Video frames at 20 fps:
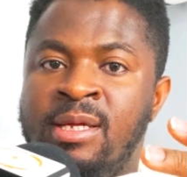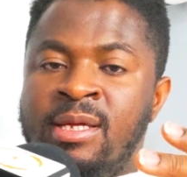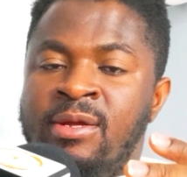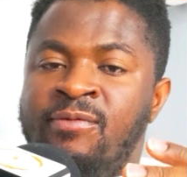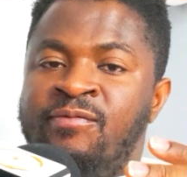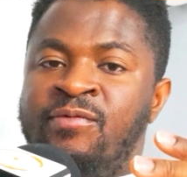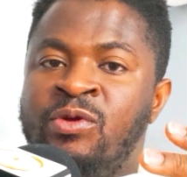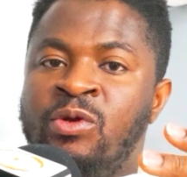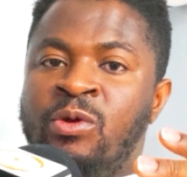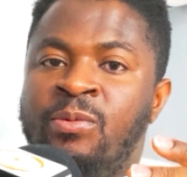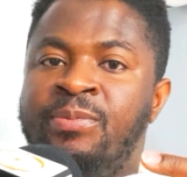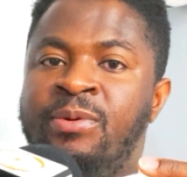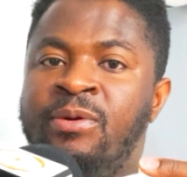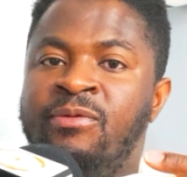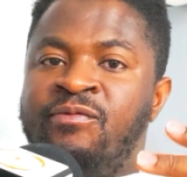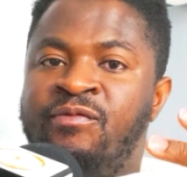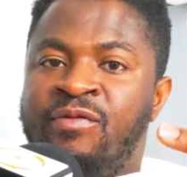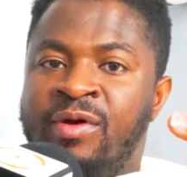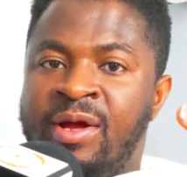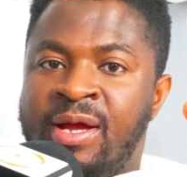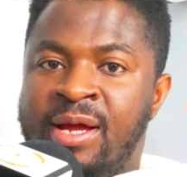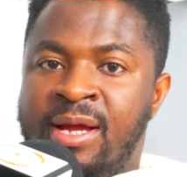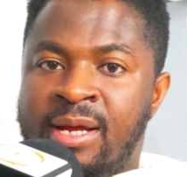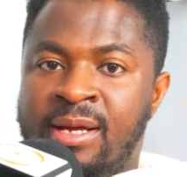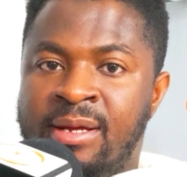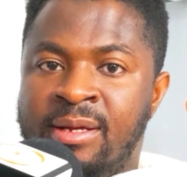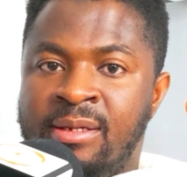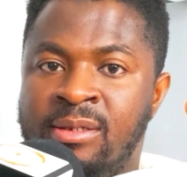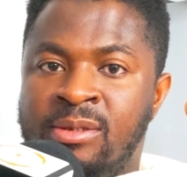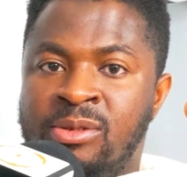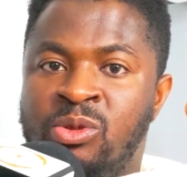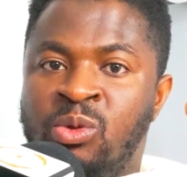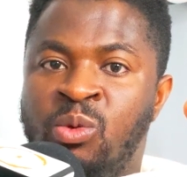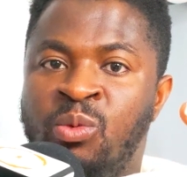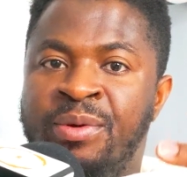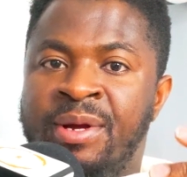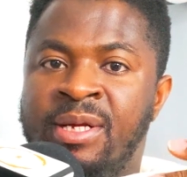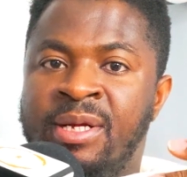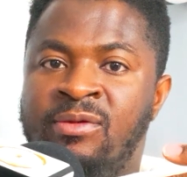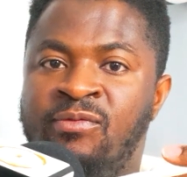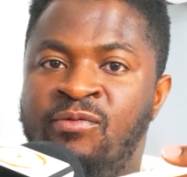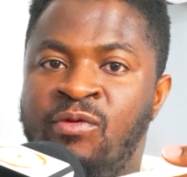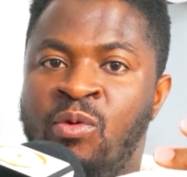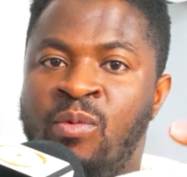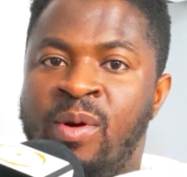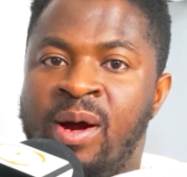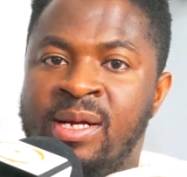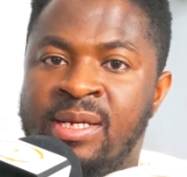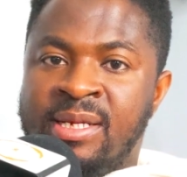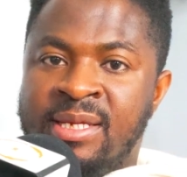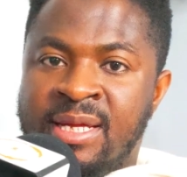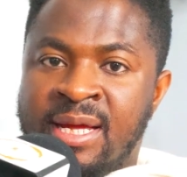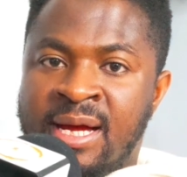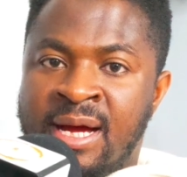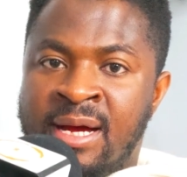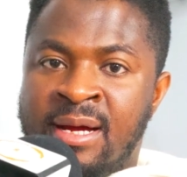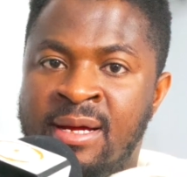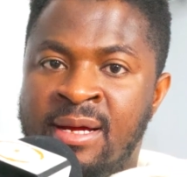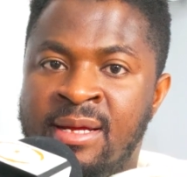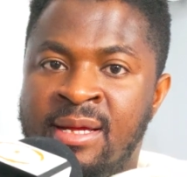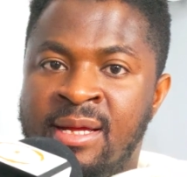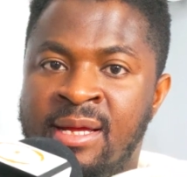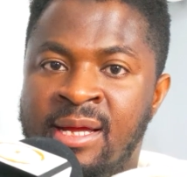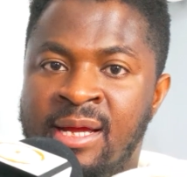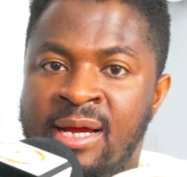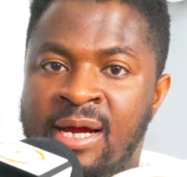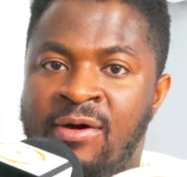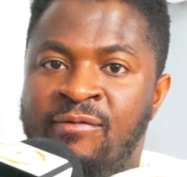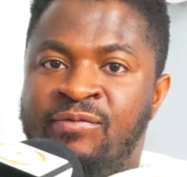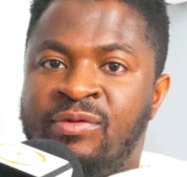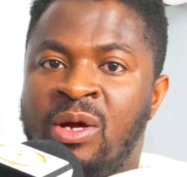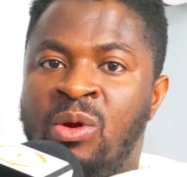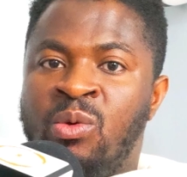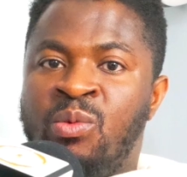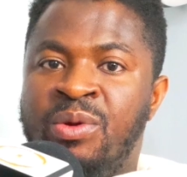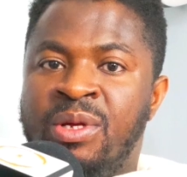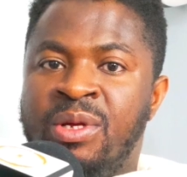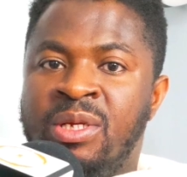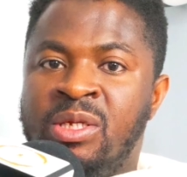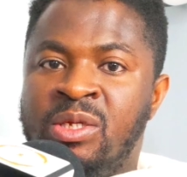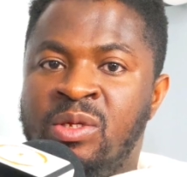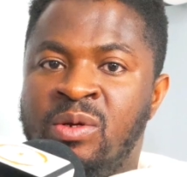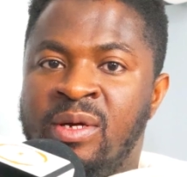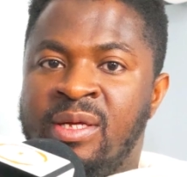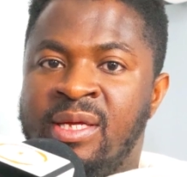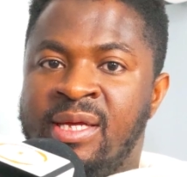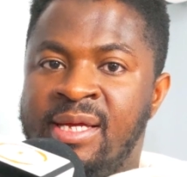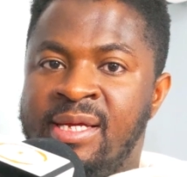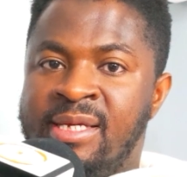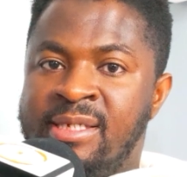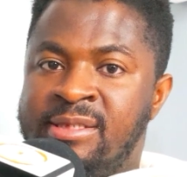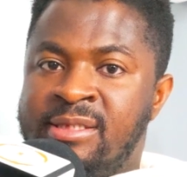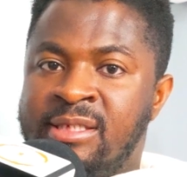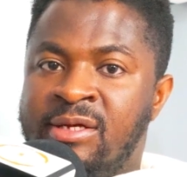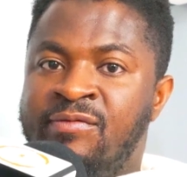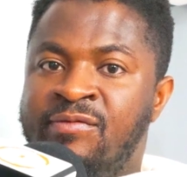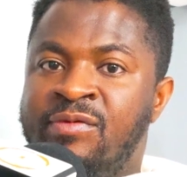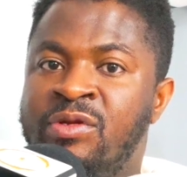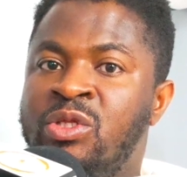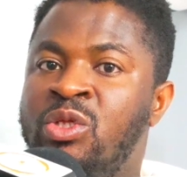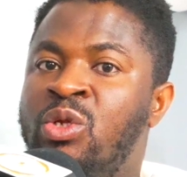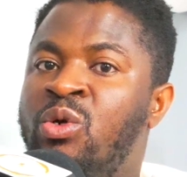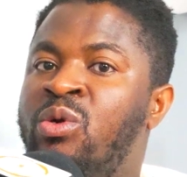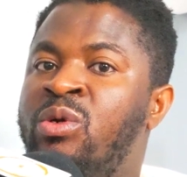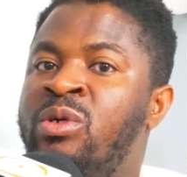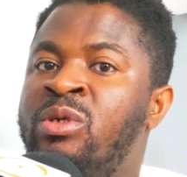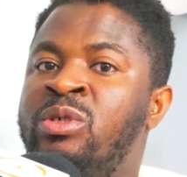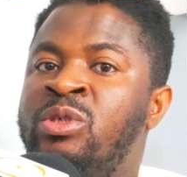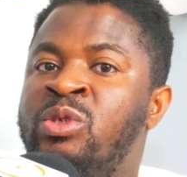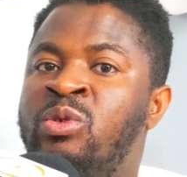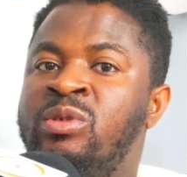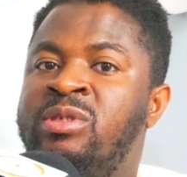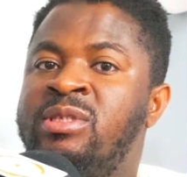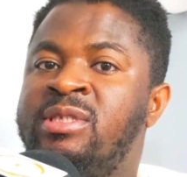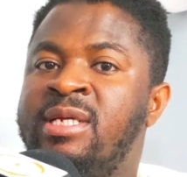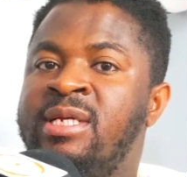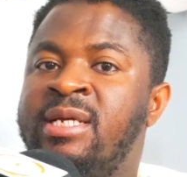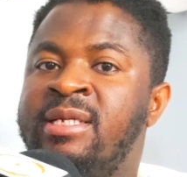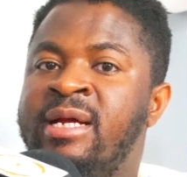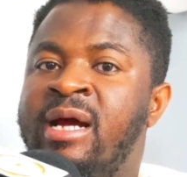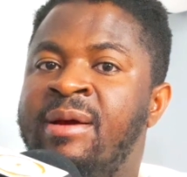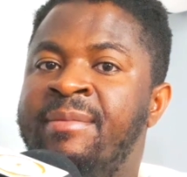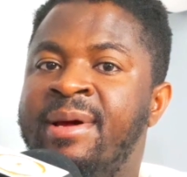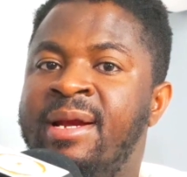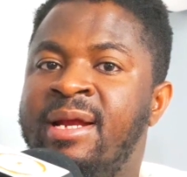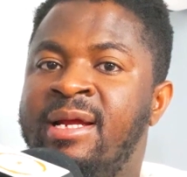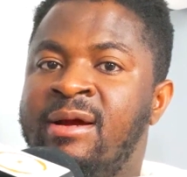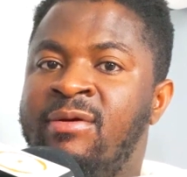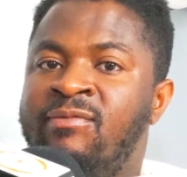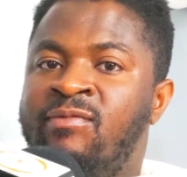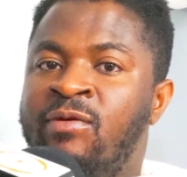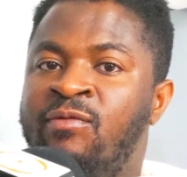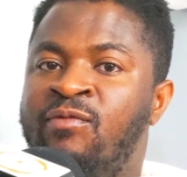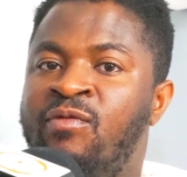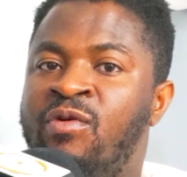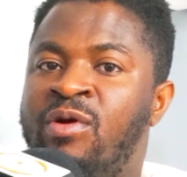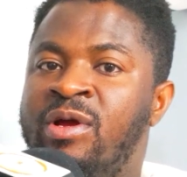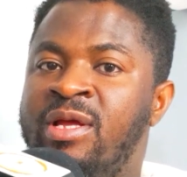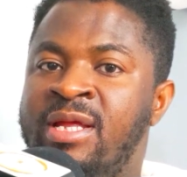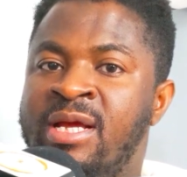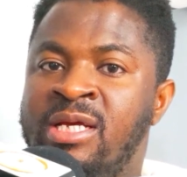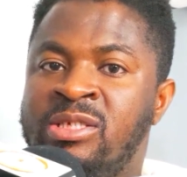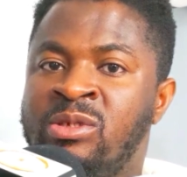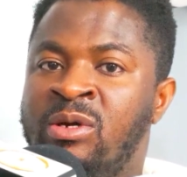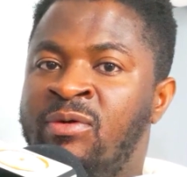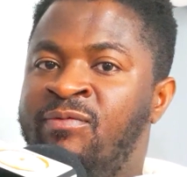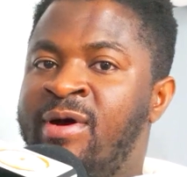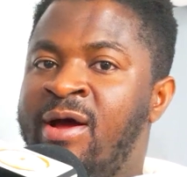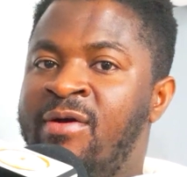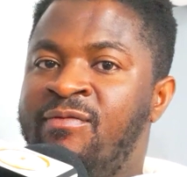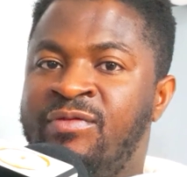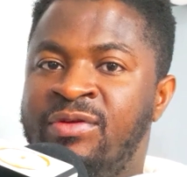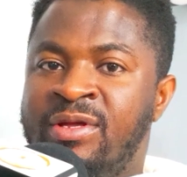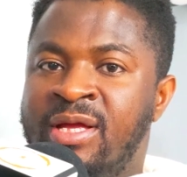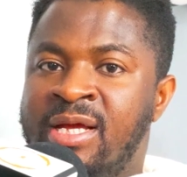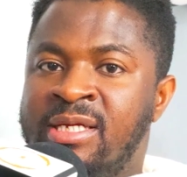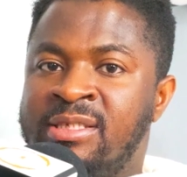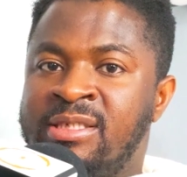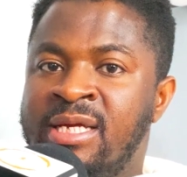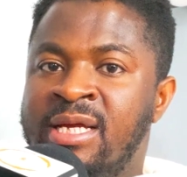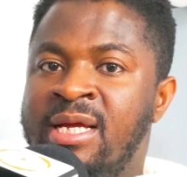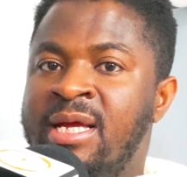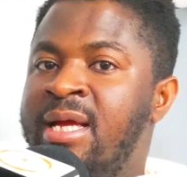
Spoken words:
if you prefer to wait for 1 year after winning your case, even though you stay in America for 4 years or 5 years,